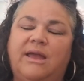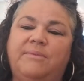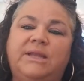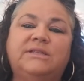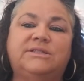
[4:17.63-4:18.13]
I
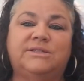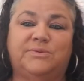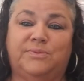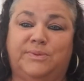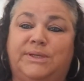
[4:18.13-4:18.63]
mean, it's just
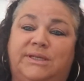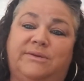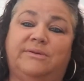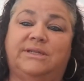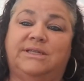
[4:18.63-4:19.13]

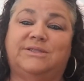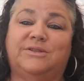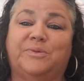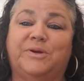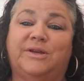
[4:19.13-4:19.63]
really, really
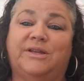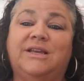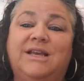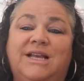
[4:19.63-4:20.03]
super good.